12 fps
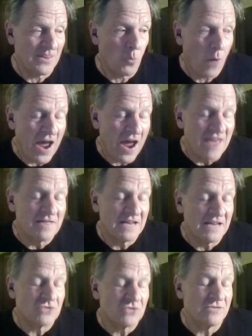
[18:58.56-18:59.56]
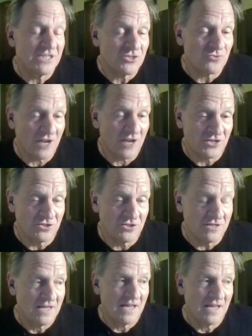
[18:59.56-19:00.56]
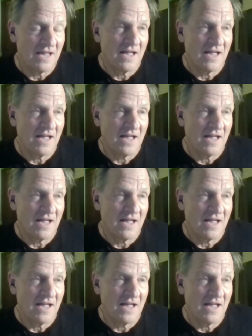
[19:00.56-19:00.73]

the way the industry is structured,